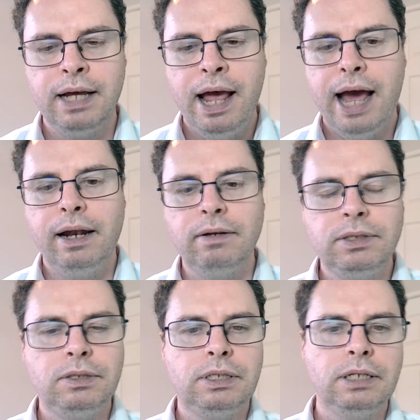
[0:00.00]
And this
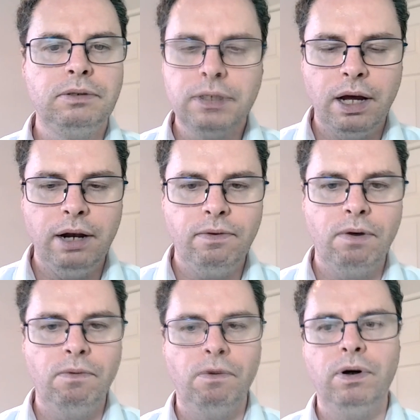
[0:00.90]
was kind of their
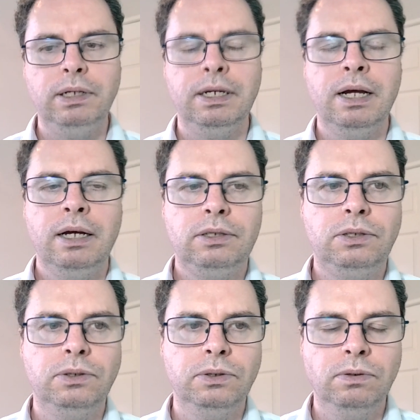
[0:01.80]
run
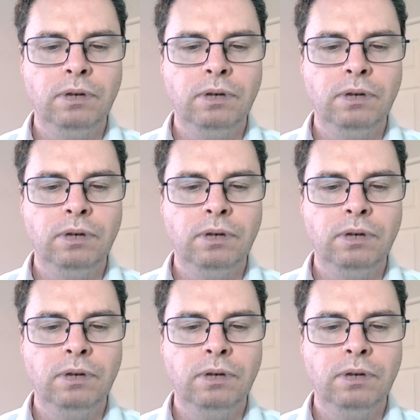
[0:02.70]
to,